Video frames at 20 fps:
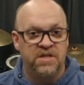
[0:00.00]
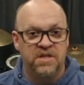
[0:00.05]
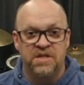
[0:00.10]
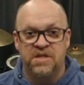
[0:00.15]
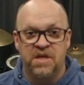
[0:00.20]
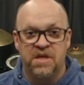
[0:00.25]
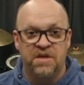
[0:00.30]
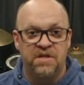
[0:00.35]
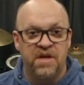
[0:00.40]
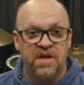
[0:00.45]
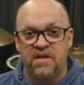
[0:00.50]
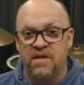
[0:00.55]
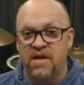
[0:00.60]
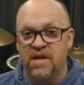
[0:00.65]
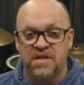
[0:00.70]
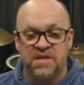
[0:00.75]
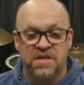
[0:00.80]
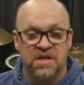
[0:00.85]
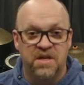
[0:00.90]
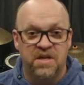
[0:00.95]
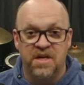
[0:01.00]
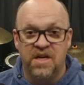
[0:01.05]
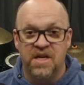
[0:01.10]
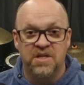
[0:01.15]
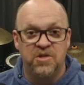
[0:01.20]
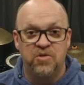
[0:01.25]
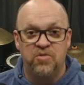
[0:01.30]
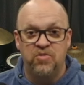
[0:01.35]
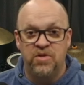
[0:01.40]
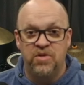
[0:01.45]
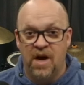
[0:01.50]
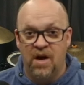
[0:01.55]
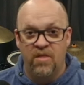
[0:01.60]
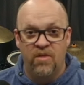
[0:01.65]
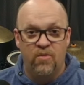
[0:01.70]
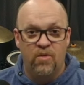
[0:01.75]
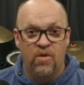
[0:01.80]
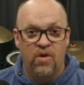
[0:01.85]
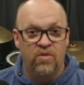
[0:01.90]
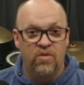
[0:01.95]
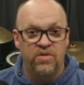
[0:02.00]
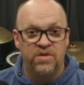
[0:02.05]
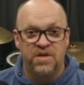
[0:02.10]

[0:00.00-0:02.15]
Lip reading: it's the thing that is going to get you down the road